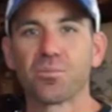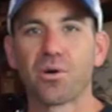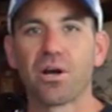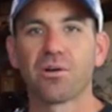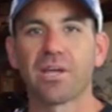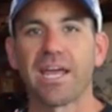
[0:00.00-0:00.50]

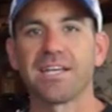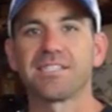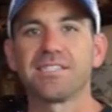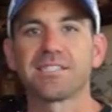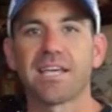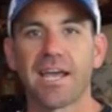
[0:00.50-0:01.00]
Pro,
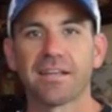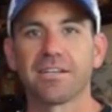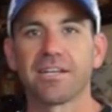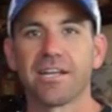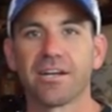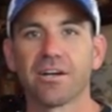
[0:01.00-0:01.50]
Casey
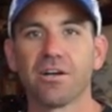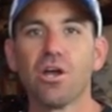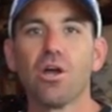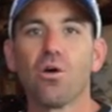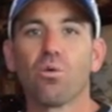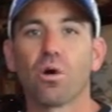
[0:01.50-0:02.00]
Scanlon here.
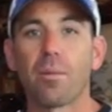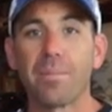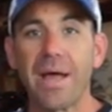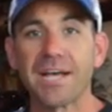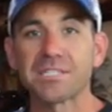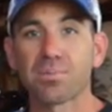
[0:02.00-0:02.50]
We're at
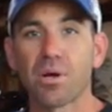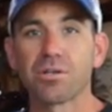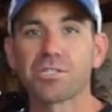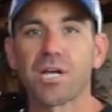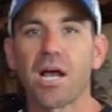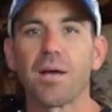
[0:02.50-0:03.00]
Bass Pro
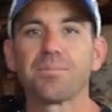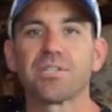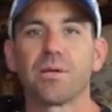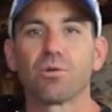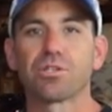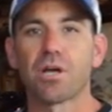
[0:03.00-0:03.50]
Shops
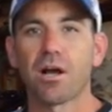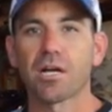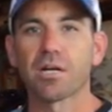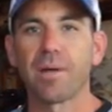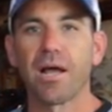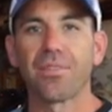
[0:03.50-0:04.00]
and we're
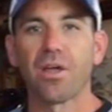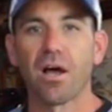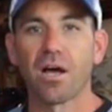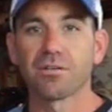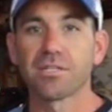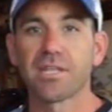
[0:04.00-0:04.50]
talking about the
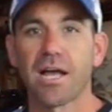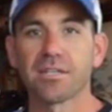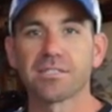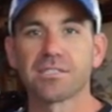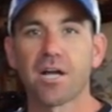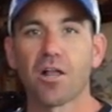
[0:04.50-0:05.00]

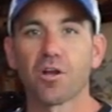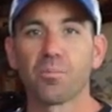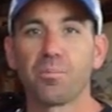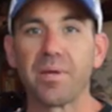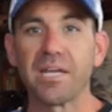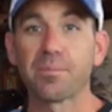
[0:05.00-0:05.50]

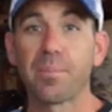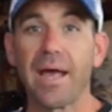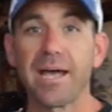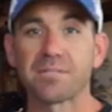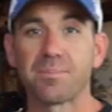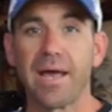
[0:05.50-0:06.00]
$100,000 Big
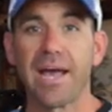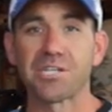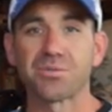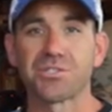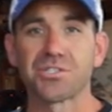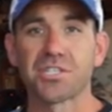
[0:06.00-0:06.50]
Bass
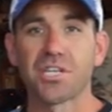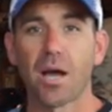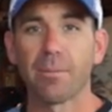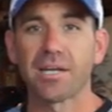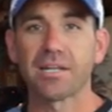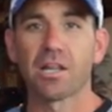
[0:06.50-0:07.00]
Bash, which is
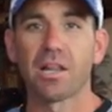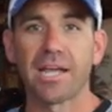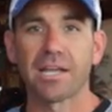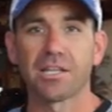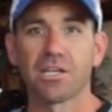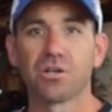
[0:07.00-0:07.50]
coming to the
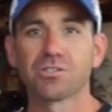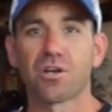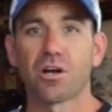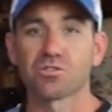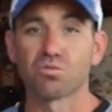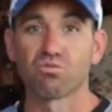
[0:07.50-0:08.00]
Lake of the
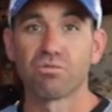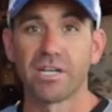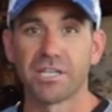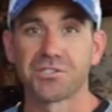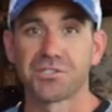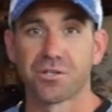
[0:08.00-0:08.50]
Ozarks
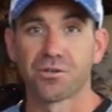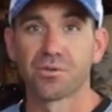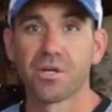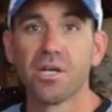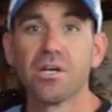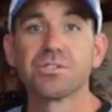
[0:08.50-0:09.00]
really soon.
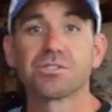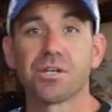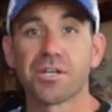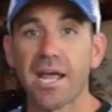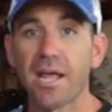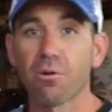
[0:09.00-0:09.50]
So
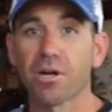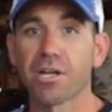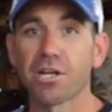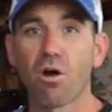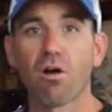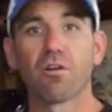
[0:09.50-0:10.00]
today we're going to
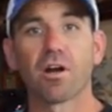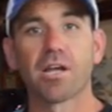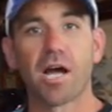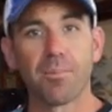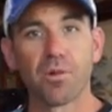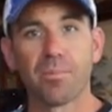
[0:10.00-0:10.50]
go over a
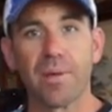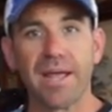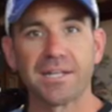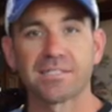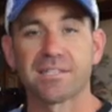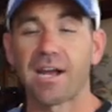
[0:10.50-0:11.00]
couple of
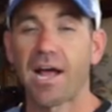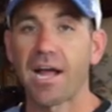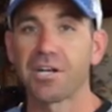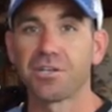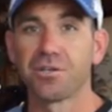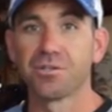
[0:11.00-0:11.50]
baits that
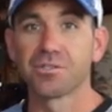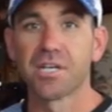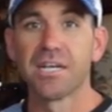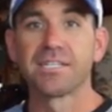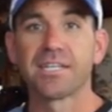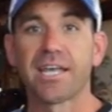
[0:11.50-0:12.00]
I'd use
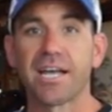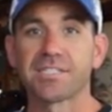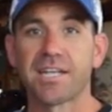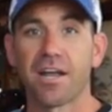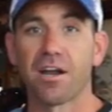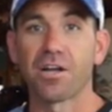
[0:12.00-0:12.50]
to catch
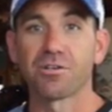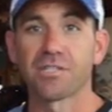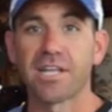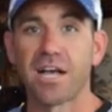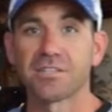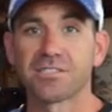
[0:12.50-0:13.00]
that
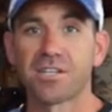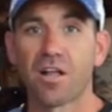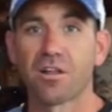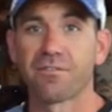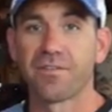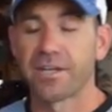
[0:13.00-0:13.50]

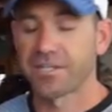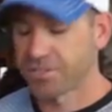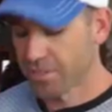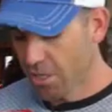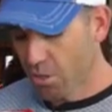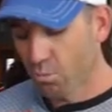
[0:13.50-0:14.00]
$100,000 fish.
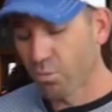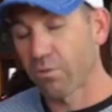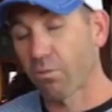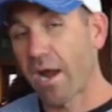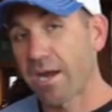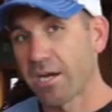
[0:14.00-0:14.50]

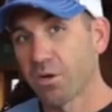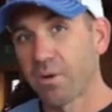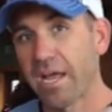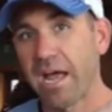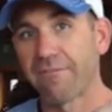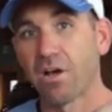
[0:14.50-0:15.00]
Right here we
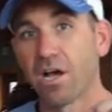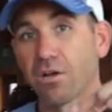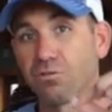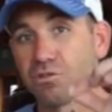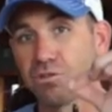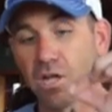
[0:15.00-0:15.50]
have a
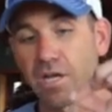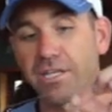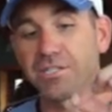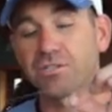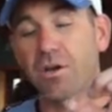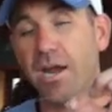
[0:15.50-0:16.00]
Lucky
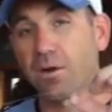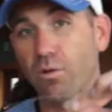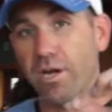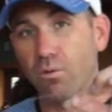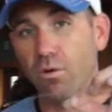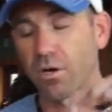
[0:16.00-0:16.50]
Strike
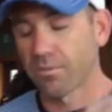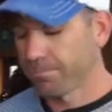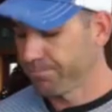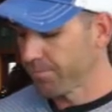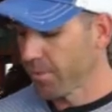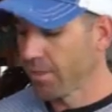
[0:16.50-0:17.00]
ringworm
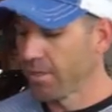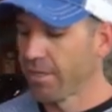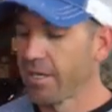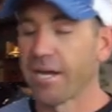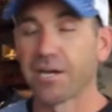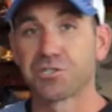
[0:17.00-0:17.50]

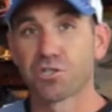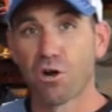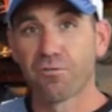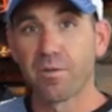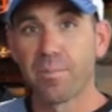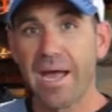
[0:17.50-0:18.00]
and a
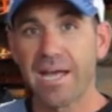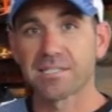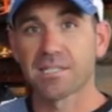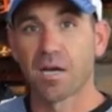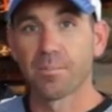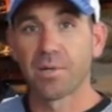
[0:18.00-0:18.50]
Trophy Bass
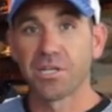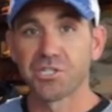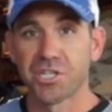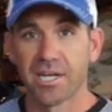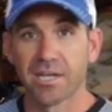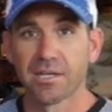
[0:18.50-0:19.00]
Company
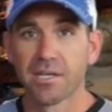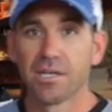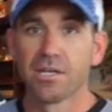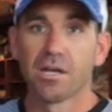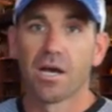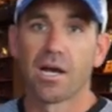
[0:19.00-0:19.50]
jig.
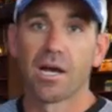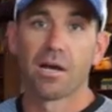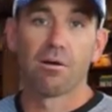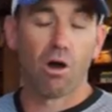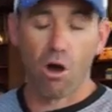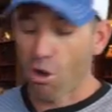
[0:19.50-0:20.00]

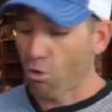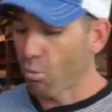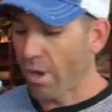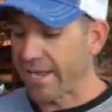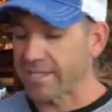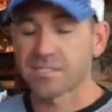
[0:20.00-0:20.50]
All
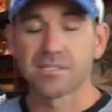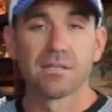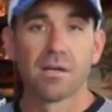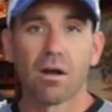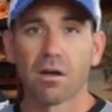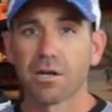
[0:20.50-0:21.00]
weights
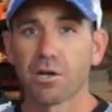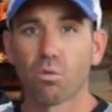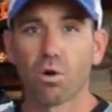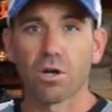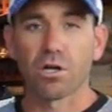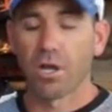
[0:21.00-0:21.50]
are going to
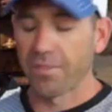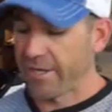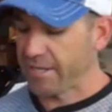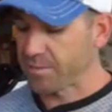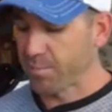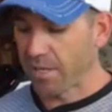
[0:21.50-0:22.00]
work on
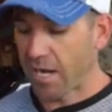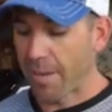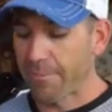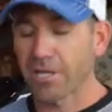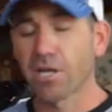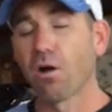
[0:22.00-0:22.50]
this, but I'm
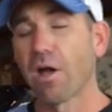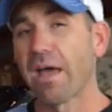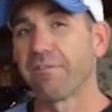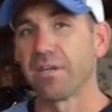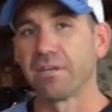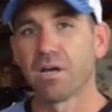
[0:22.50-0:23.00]
going to go
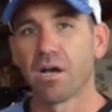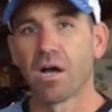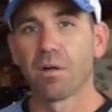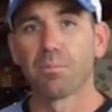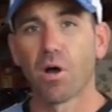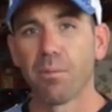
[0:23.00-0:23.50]
heavy
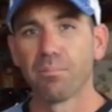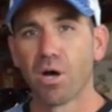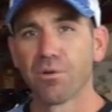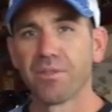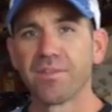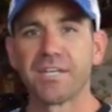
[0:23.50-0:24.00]
on
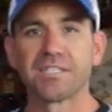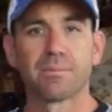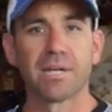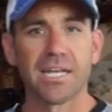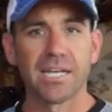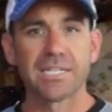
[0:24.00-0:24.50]
both of these. I'm
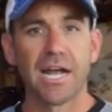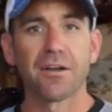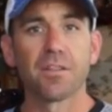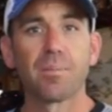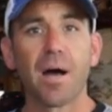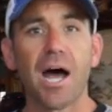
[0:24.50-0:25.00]
going to get down to
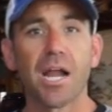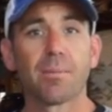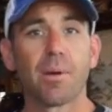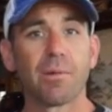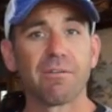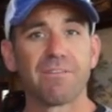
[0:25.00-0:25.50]
the bottom,
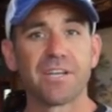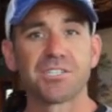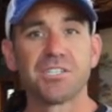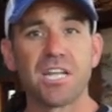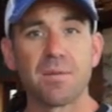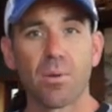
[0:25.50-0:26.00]
I'm going to fish
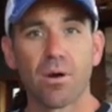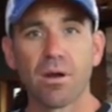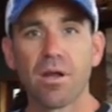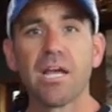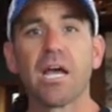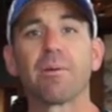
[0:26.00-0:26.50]

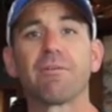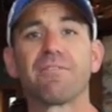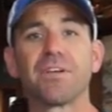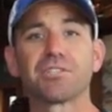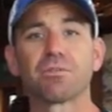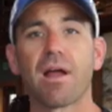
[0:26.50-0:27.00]
deeper, I'm going to
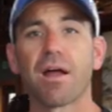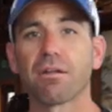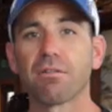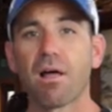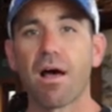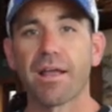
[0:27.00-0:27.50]
fish around a
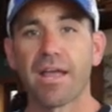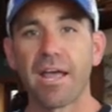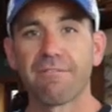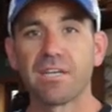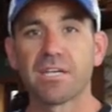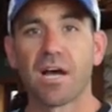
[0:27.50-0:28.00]
lot of
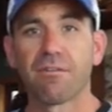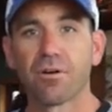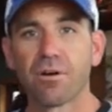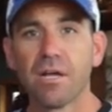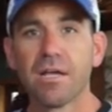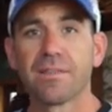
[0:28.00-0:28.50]
heavy
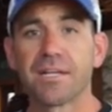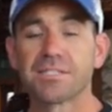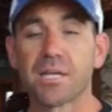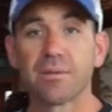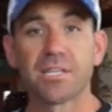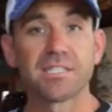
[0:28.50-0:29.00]
cover that
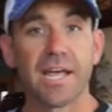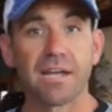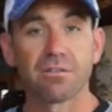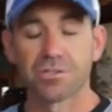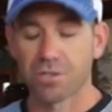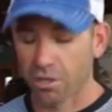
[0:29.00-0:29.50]
some of these
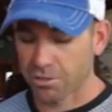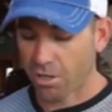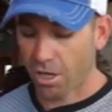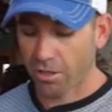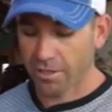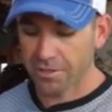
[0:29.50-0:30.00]
anglers aren't
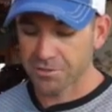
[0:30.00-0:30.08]
targeting.